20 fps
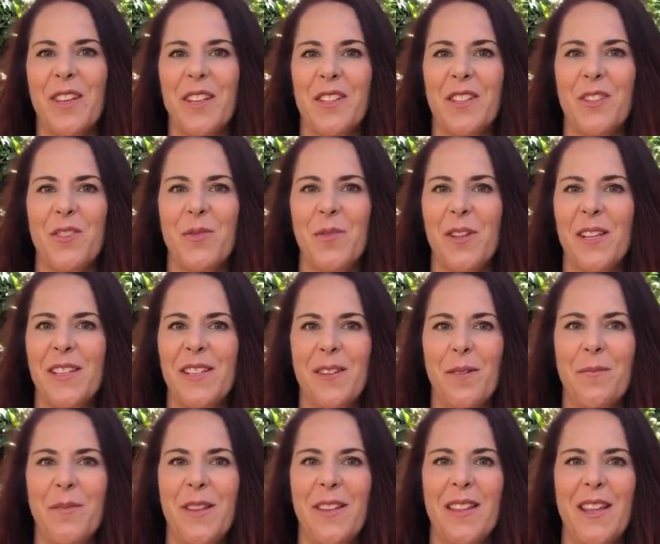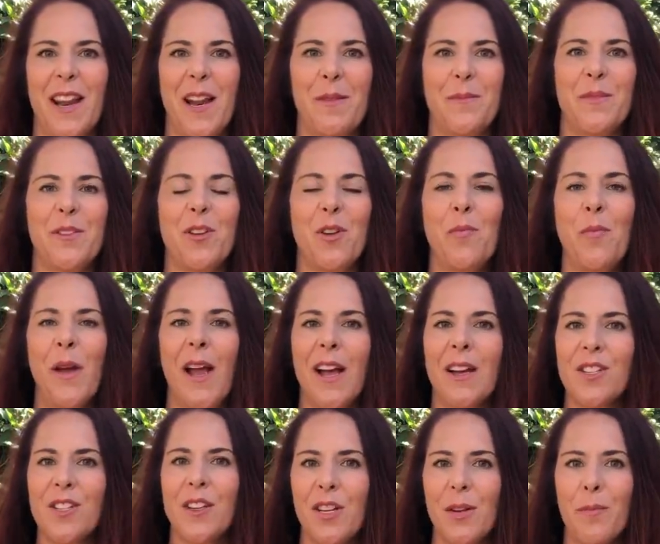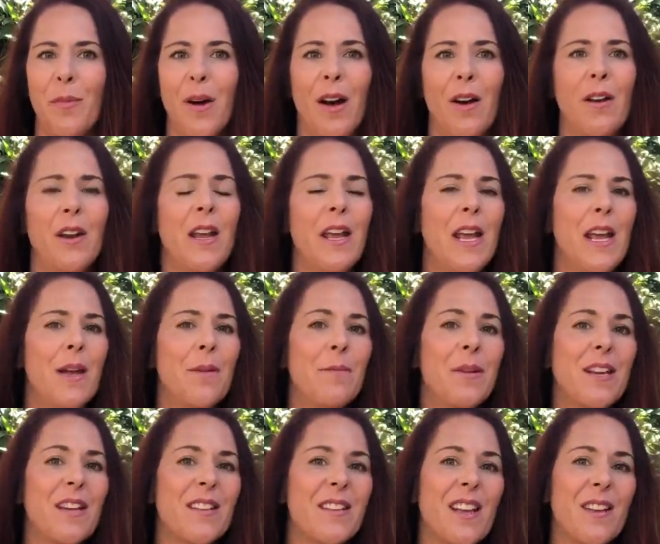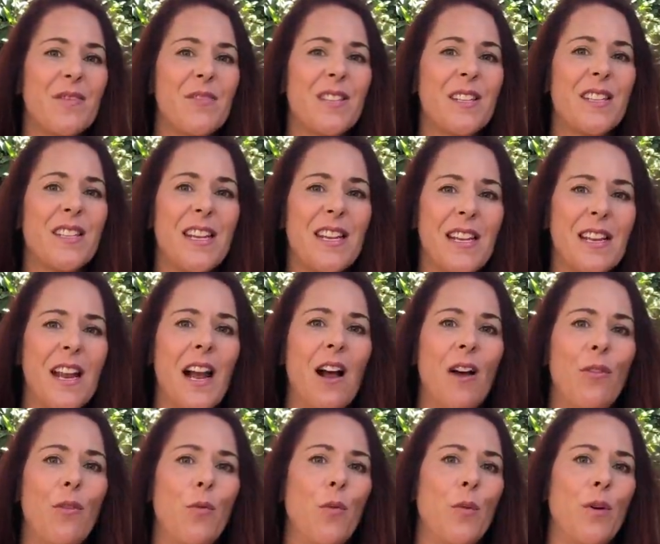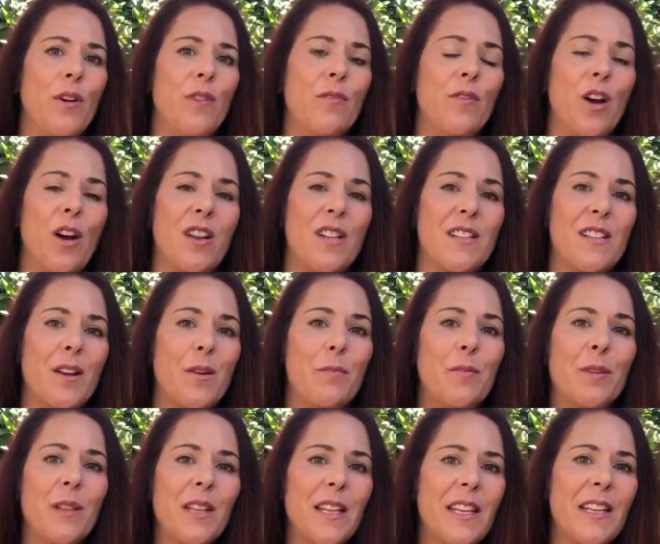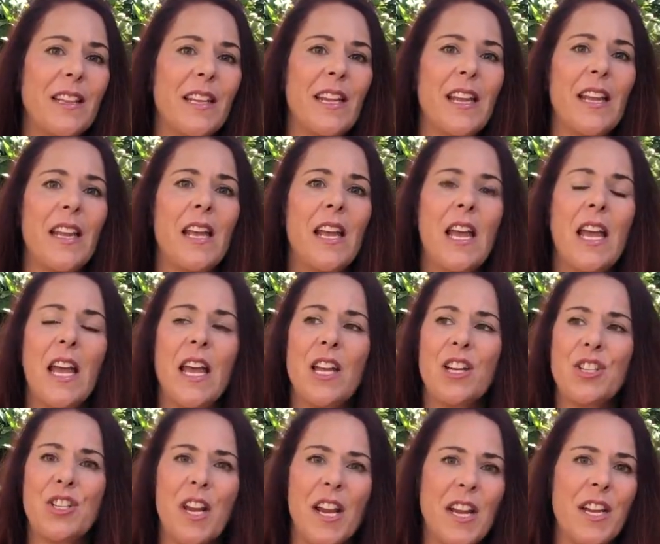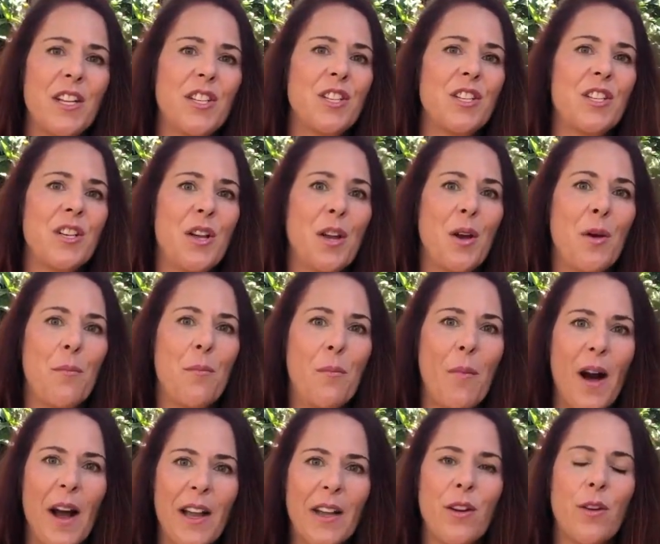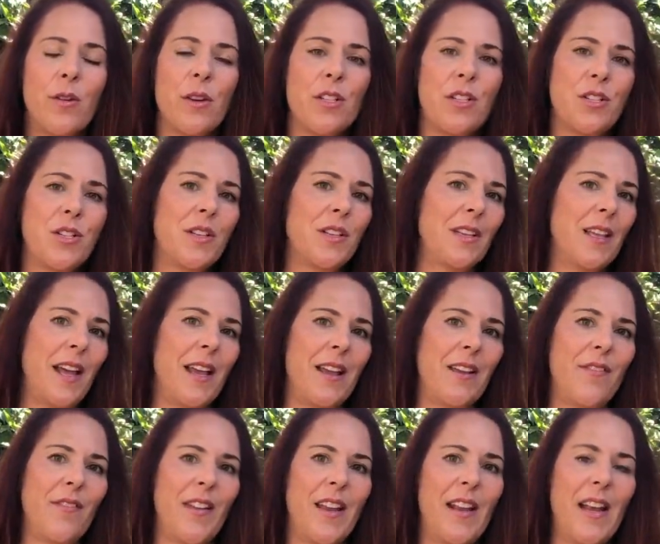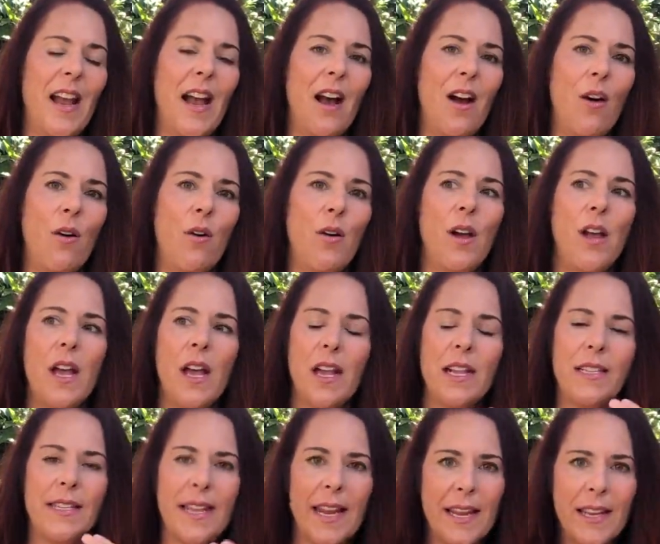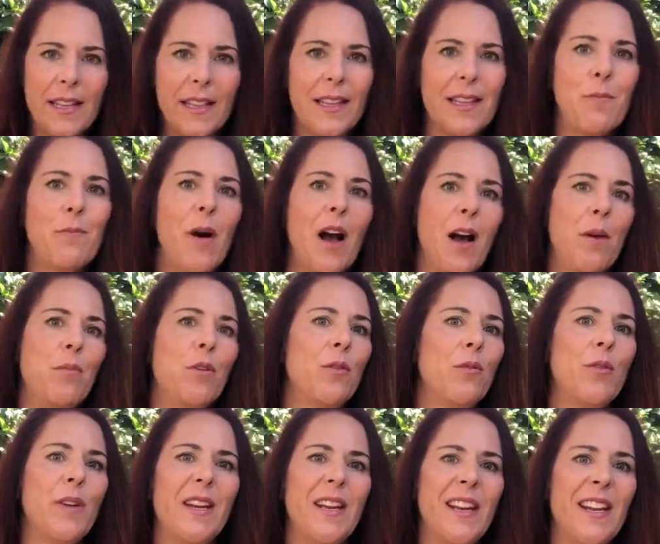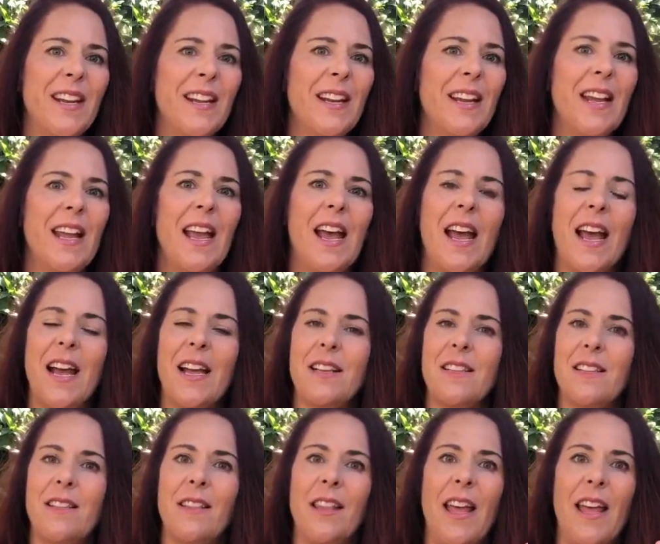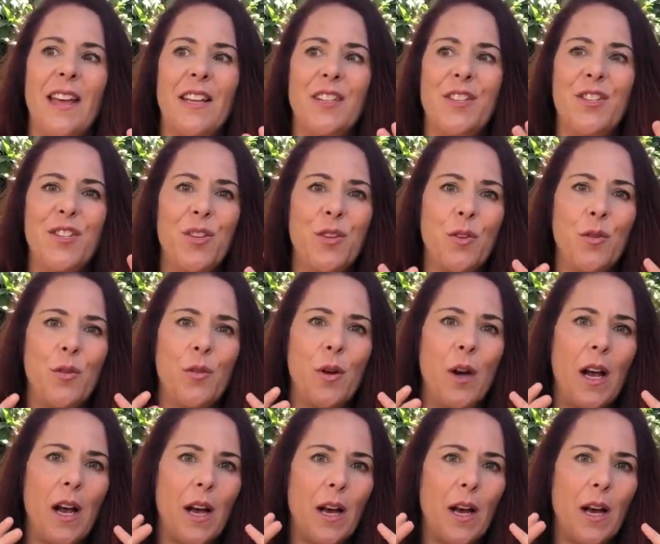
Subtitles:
just really something that I'm so passionate about, because I've seen how the Word of God has completely changed my Christian life, and how daily Bible reading has led to